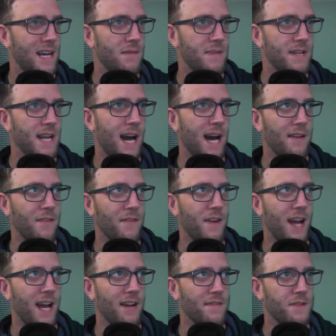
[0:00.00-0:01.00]
I'm not a
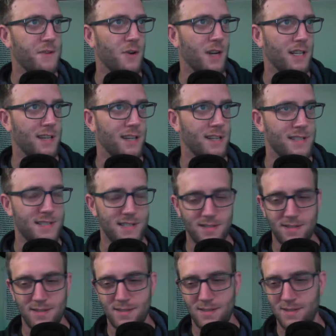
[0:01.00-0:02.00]
fan of truck
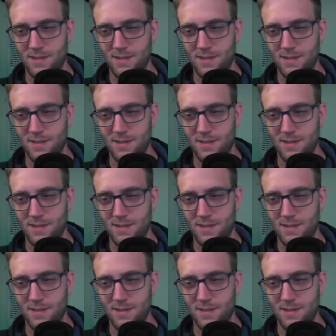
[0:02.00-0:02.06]
nuts.